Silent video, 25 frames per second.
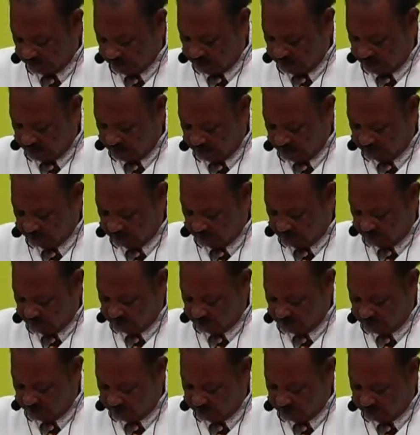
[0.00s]
I'm going
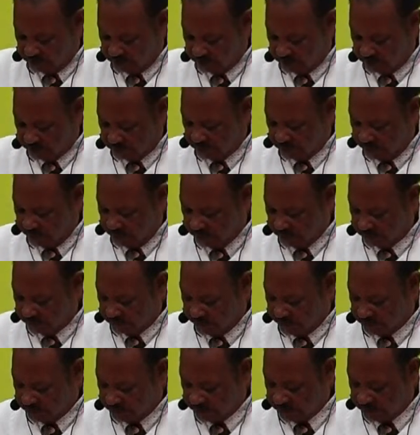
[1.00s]
to do a plate
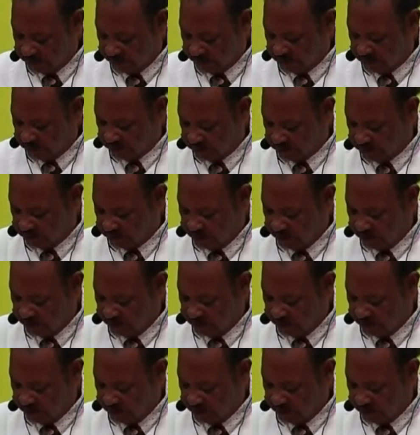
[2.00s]
presentation.